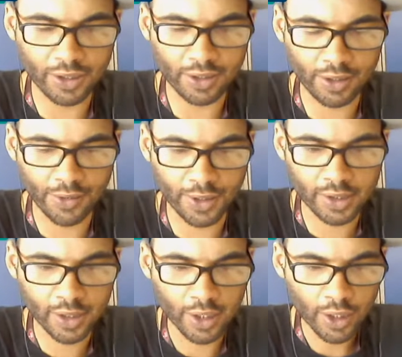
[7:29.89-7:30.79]
I should have
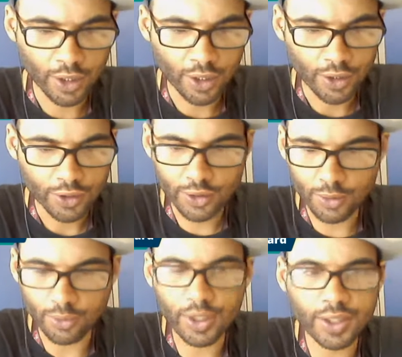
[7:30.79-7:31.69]
done this.
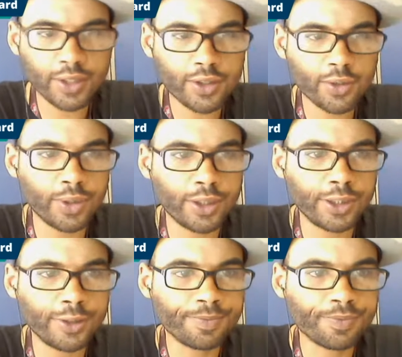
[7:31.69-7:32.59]

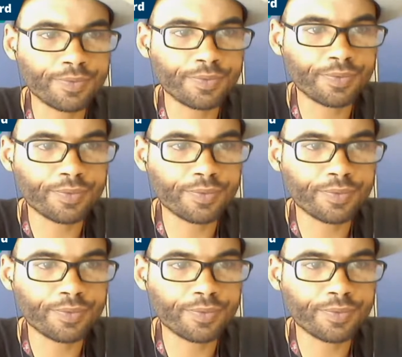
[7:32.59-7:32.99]
2020